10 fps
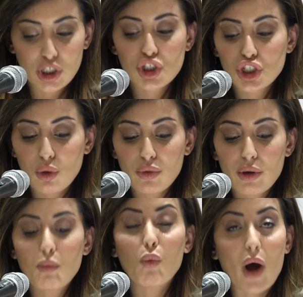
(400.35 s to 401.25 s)
and show
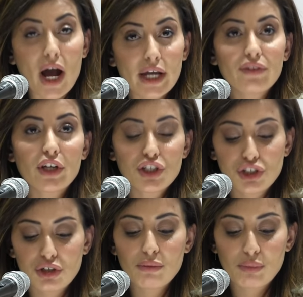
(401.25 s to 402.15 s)
them why they
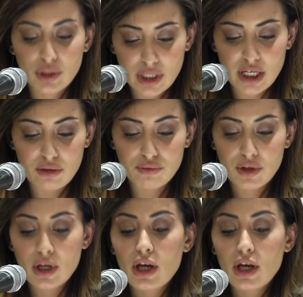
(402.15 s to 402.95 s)
shouldn't believe